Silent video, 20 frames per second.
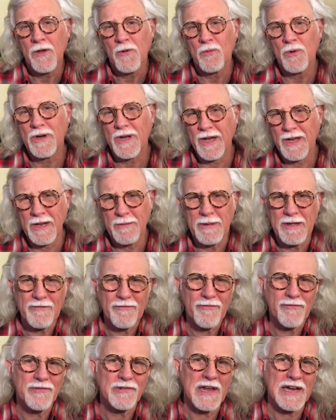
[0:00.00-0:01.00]
were kind of being
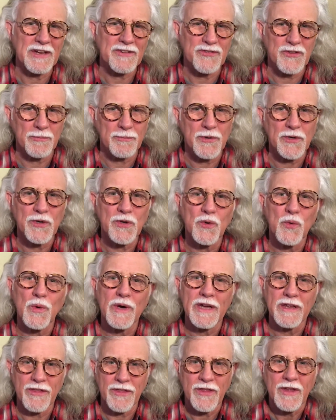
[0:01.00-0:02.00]
flexible
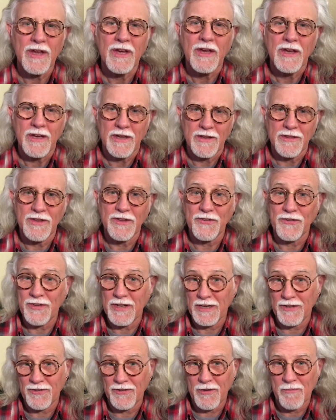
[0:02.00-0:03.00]
with the
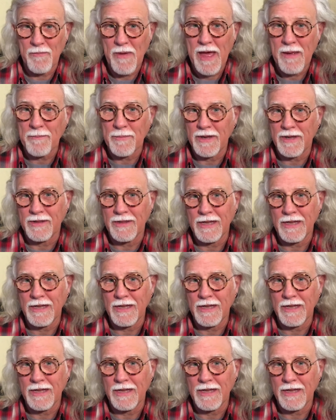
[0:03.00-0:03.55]
Sixth Amendment.